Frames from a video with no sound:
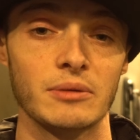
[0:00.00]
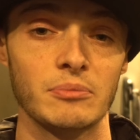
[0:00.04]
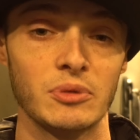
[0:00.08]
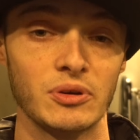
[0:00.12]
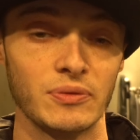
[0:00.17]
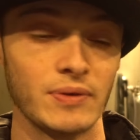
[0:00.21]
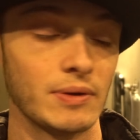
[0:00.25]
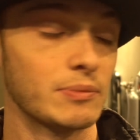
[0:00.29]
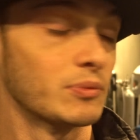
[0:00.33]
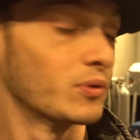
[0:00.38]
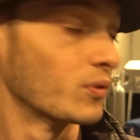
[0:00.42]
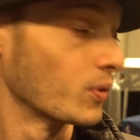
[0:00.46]
I
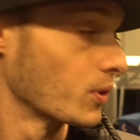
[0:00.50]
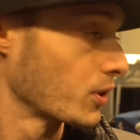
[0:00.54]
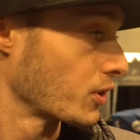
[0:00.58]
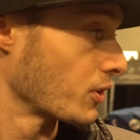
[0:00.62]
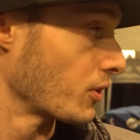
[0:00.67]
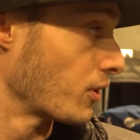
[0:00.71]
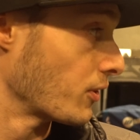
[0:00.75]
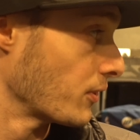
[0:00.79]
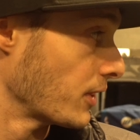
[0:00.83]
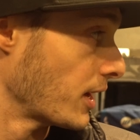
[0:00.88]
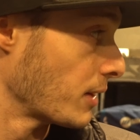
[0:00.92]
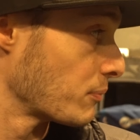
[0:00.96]
mean, we've been
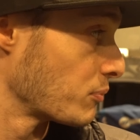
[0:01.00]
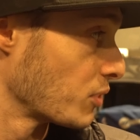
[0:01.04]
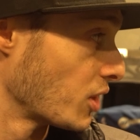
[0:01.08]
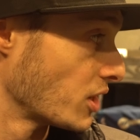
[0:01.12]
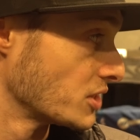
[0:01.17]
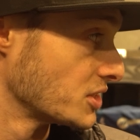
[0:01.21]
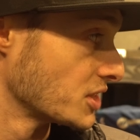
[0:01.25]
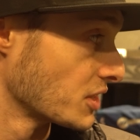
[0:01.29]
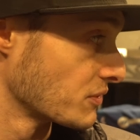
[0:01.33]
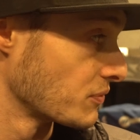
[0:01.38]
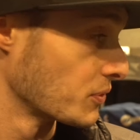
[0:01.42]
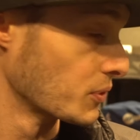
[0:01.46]
working on that
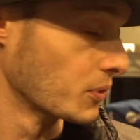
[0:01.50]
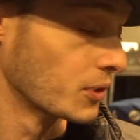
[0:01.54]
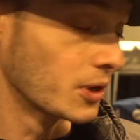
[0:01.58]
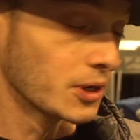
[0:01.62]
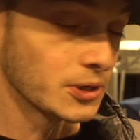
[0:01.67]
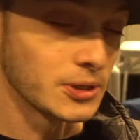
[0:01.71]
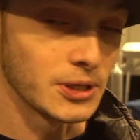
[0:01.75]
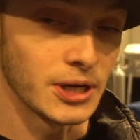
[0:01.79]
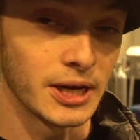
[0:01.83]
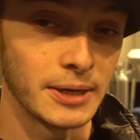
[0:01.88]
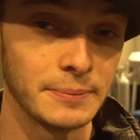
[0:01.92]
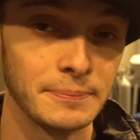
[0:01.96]
project for a
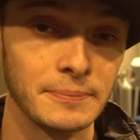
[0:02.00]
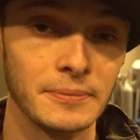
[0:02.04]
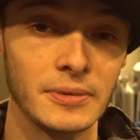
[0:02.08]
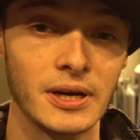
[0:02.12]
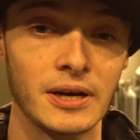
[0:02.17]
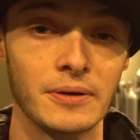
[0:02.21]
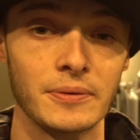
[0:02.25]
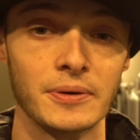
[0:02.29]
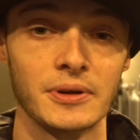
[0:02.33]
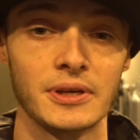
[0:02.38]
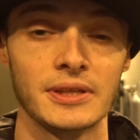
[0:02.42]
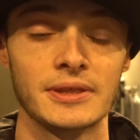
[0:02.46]
long time.
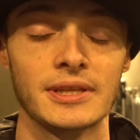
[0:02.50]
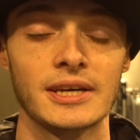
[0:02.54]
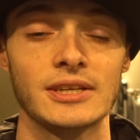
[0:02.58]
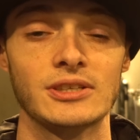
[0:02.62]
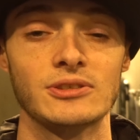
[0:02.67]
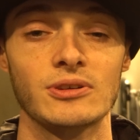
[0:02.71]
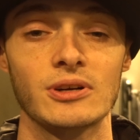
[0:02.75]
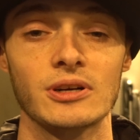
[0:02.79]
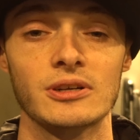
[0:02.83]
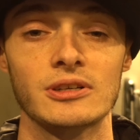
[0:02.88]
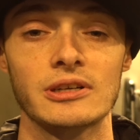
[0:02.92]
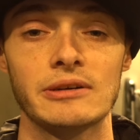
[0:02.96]
I want to get that
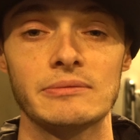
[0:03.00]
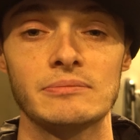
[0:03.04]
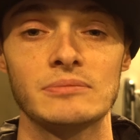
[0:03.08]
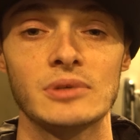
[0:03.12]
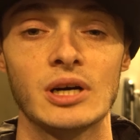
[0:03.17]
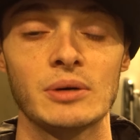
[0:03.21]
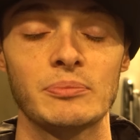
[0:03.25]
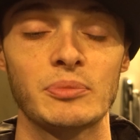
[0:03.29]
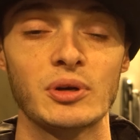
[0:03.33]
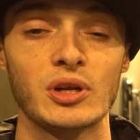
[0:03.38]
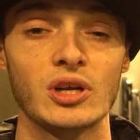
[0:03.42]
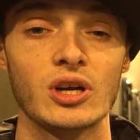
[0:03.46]
truck
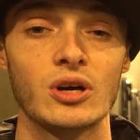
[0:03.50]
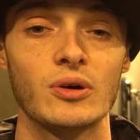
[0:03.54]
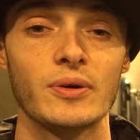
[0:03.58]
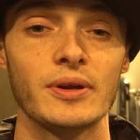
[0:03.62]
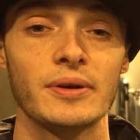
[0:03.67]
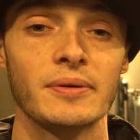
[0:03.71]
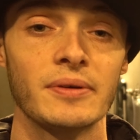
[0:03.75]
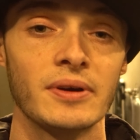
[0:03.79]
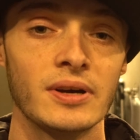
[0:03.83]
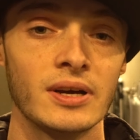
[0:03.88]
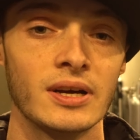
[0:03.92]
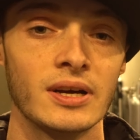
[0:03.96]
up and going.